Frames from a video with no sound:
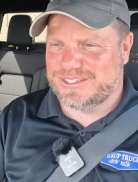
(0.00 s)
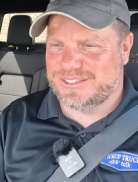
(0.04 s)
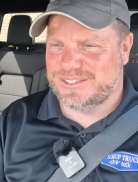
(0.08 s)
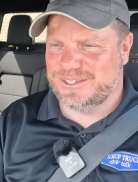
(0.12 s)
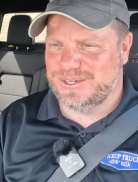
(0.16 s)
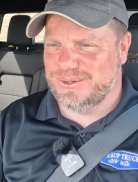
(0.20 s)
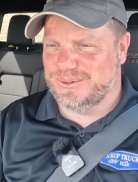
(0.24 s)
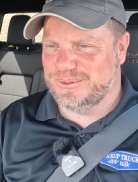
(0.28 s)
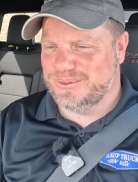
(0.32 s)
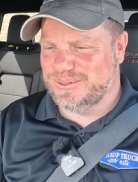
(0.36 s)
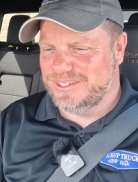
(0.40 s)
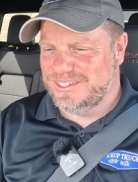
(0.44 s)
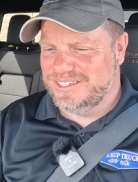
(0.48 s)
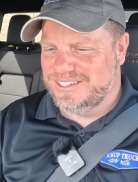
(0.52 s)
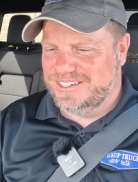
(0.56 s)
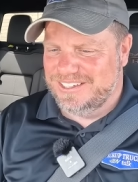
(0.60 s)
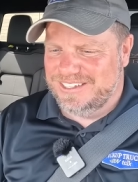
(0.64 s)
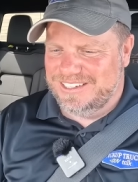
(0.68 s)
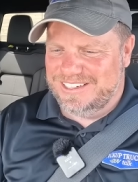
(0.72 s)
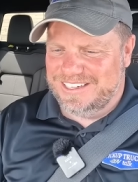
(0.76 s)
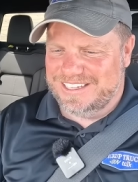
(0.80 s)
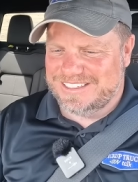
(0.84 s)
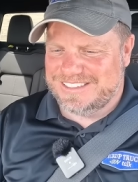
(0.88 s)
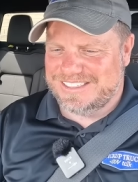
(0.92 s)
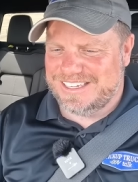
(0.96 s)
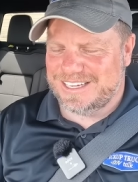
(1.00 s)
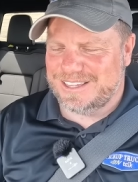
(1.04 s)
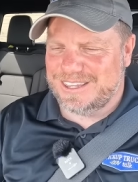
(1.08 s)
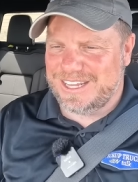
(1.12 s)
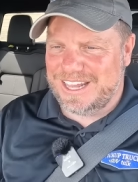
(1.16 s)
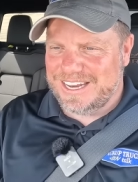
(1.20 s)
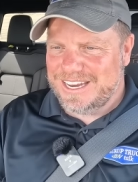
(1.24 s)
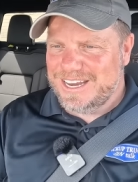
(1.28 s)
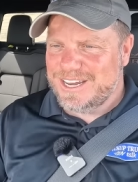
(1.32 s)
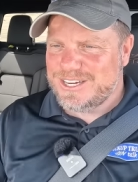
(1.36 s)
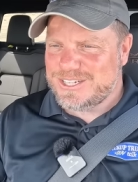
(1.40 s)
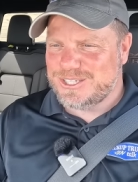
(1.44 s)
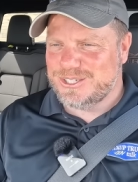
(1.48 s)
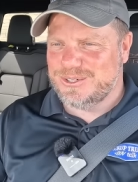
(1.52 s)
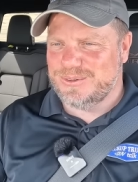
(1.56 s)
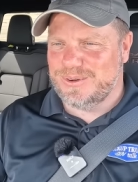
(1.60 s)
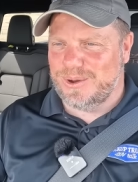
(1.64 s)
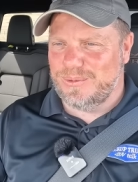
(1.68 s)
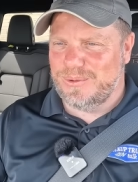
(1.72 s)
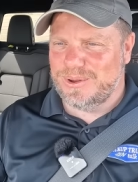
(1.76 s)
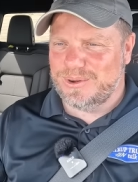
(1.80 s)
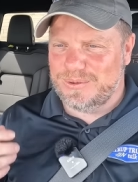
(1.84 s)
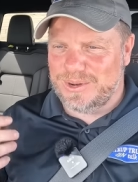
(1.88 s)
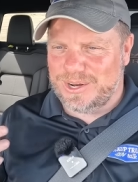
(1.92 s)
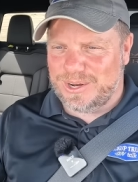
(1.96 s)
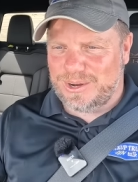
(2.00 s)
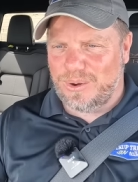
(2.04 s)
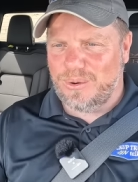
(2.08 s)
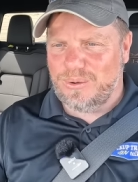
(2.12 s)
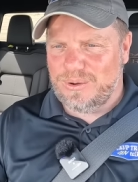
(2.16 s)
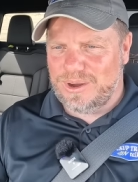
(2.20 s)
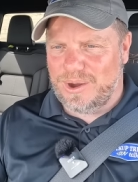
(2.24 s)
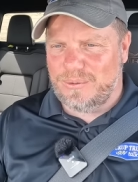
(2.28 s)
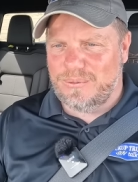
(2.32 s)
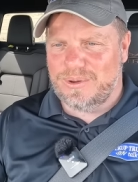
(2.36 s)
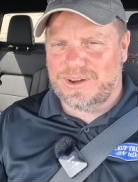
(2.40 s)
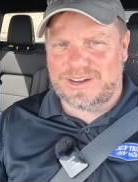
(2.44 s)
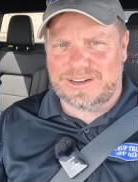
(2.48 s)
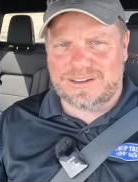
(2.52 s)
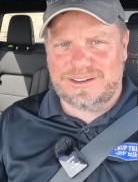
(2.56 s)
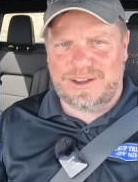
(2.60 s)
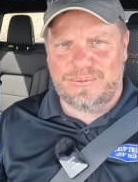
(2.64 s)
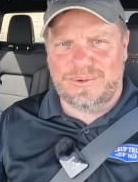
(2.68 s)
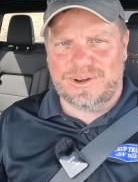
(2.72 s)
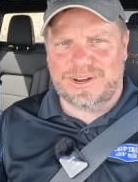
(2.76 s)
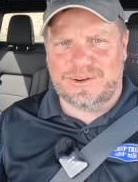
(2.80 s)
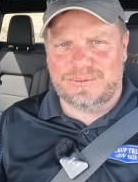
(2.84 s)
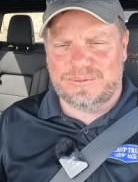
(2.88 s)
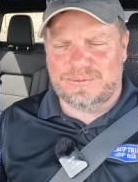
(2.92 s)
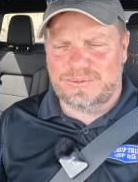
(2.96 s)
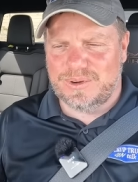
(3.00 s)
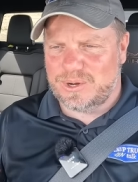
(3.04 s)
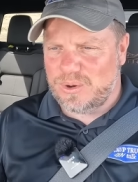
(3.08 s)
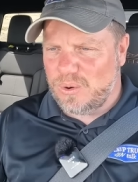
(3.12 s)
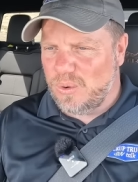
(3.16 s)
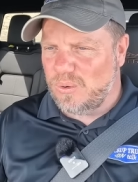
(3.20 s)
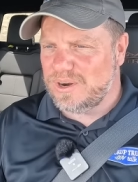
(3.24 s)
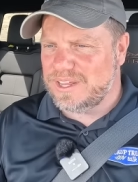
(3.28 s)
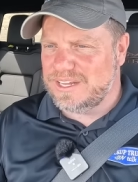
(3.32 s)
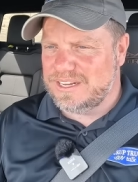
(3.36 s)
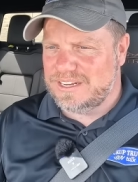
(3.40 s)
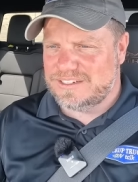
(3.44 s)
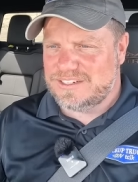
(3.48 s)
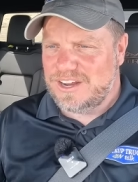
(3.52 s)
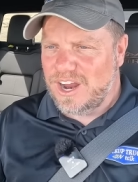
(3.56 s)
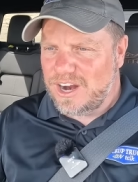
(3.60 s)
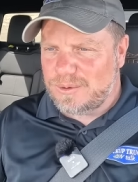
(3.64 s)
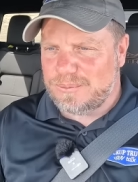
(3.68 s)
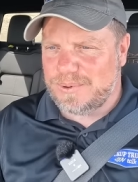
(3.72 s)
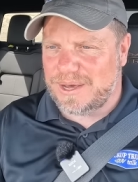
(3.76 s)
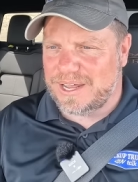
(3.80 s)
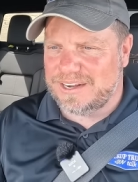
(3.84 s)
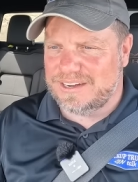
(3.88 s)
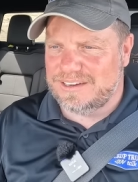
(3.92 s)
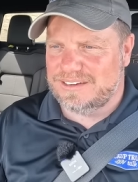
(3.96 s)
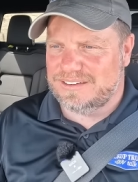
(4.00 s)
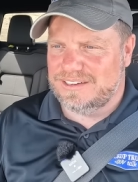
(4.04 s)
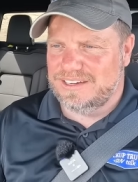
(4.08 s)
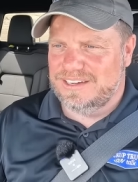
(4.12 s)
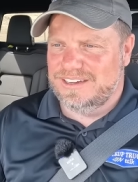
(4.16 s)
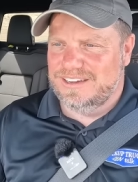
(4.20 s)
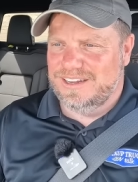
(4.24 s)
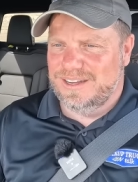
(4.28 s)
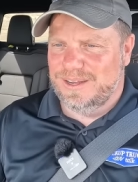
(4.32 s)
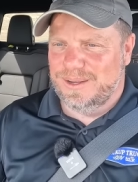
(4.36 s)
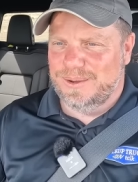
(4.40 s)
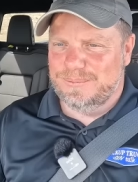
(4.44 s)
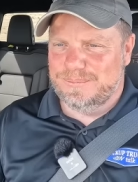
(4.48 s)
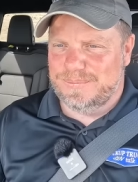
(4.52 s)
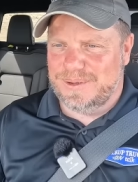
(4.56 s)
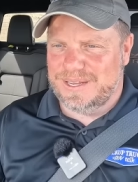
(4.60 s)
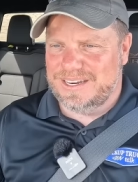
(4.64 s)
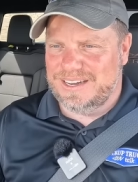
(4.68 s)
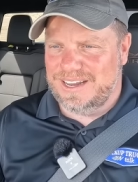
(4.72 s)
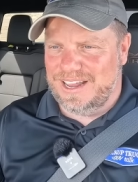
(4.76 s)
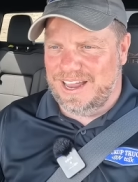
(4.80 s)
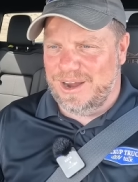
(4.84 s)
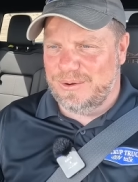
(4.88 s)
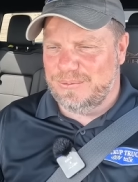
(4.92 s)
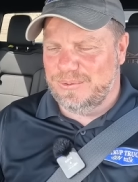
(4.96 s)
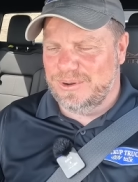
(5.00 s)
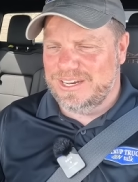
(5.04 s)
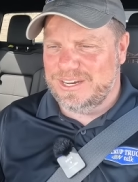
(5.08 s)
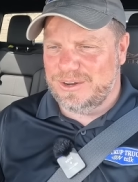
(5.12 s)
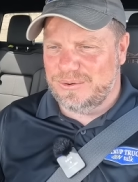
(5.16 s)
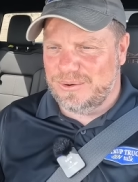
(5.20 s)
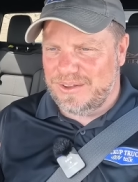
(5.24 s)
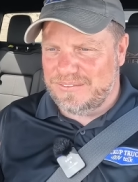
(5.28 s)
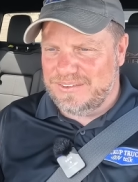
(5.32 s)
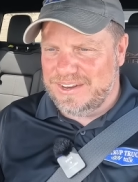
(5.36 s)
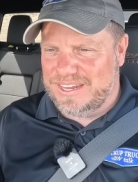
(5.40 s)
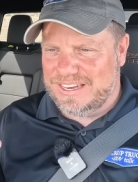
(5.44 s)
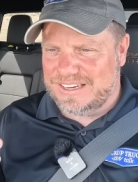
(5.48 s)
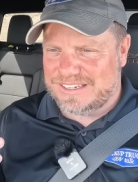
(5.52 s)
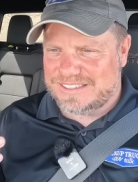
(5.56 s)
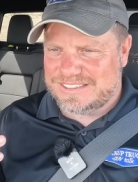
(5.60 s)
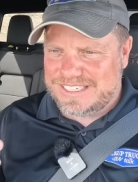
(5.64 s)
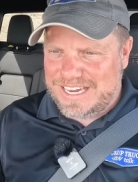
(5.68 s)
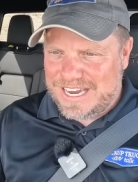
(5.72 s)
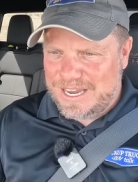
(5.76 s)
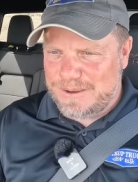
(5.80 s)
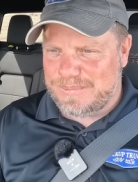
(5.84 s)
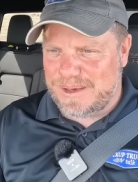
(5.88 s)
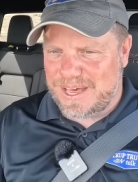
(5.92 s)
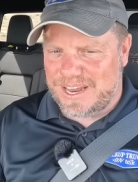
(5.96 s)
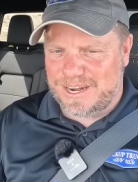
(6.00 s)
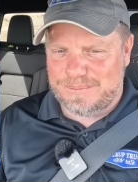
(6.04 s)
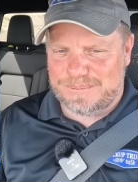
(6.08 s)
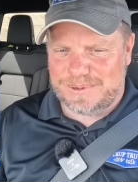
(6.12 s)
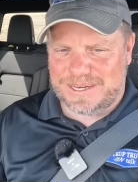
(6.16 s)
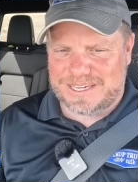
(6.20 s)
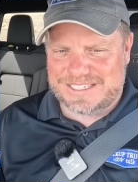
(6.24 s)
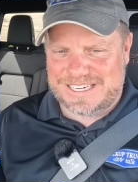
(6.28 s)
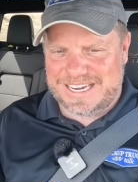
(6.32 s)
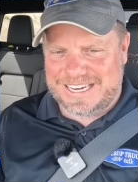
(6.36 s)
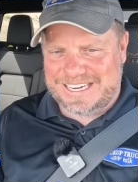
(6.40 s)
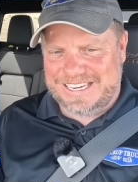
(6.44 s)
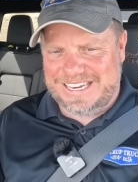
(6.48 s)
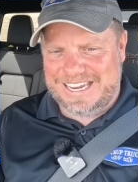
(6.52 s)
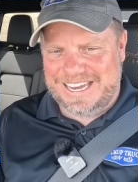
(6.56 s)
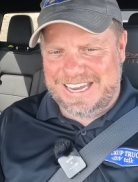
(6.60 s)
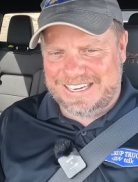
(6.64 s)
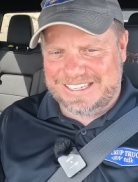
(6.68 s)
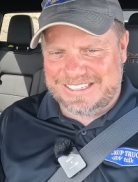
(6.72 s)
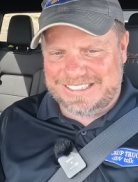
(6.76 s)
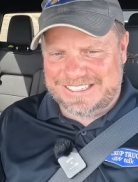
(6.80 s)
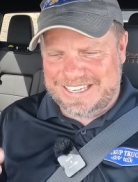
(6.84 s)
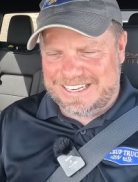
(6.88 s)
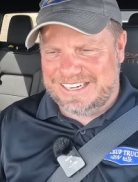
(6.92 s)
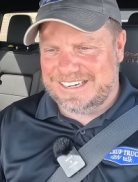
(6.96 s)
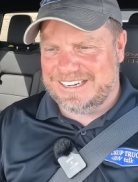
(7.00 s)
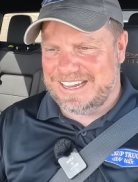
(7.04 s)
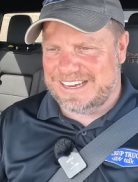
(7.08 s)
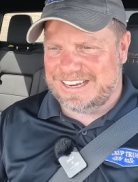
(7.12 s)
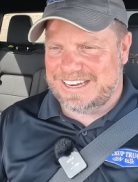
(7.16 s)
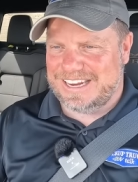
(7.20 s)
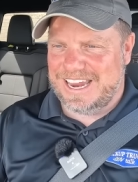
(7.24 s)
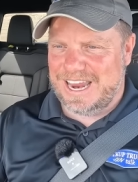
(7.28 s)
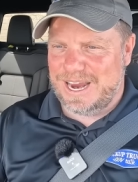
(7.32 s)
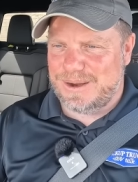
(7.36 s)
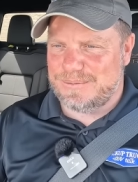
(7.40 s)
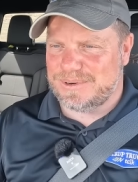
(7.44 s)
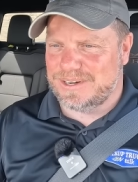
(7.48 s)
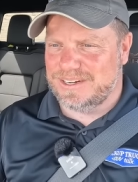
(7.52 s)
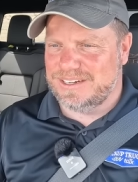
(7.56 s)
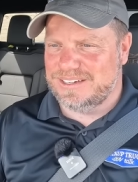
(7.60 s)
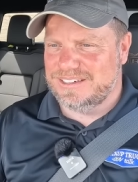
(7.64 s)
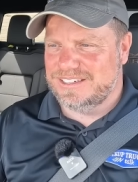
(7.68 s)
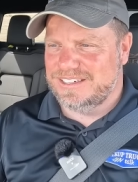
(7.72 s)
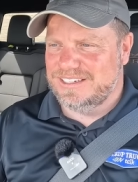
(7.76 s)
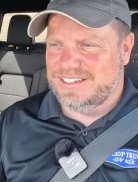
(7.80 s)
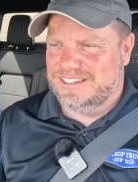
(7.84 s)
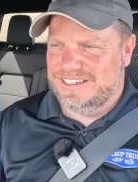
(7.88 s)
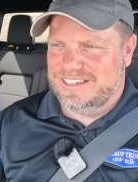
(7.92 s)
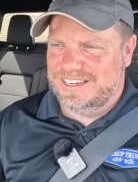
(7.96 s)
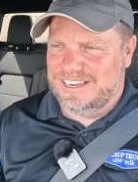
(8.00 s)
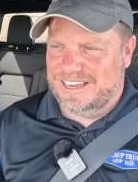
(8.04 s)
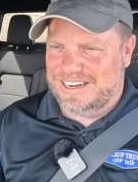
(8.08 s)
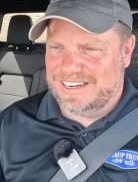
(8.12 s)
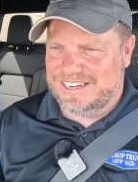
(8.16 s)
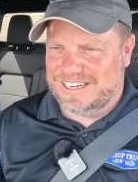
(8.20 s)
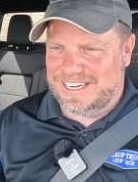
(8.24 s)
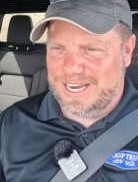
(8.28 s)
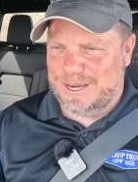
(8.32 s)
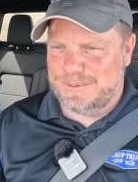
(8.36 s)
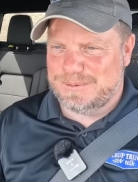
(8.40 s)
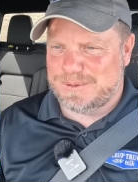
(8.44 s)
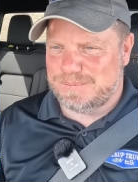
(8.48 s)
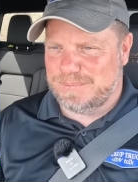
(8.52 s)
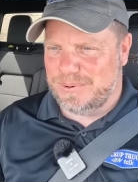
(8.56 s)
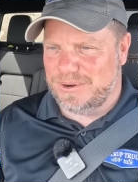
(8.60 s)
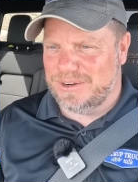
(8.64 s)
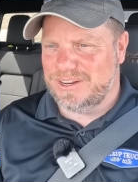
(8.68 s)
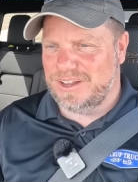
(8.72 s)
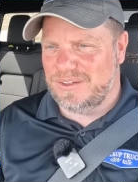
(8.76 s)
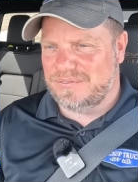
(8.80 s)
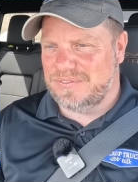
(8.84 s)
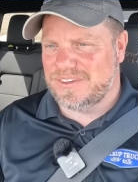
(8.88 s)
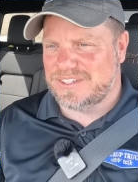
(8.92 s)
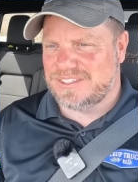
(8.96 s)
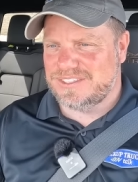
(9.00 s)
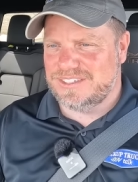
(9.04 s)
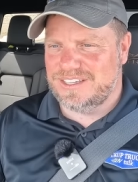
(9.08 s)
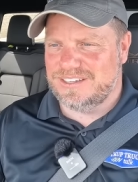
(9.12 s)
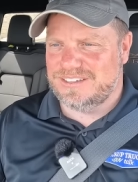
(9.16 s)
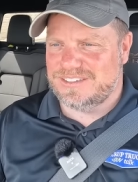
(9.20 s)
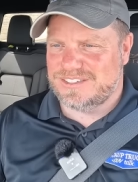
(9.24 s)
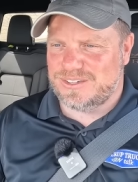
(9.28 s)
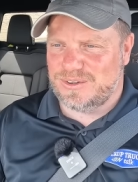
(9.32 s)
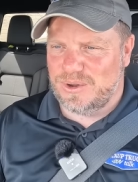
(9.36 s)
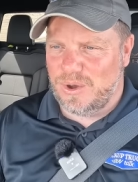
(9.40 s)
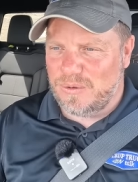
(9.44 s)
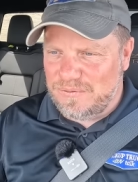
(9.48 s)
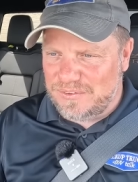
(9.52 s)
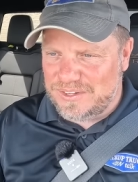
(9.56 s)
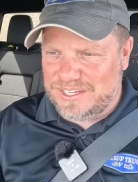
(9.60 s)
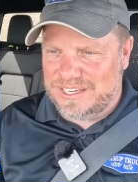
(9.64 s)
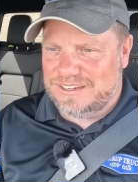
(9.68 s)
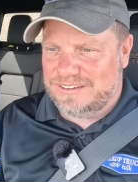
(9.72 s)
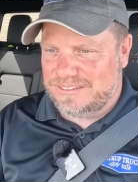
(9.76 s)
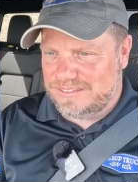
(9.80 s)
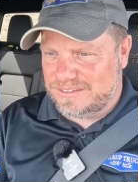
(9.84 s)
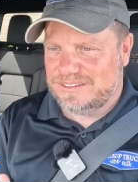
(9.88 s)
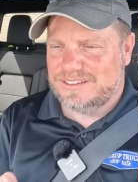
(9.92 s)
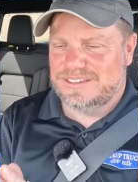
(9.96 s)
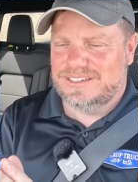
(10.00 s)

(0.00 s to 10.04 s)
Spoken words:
So it's like that issue. I want to record it and talk about it, but I really don't have anything to say about it because I can't get it on camera and it keeps burning off the soot. So hopefully,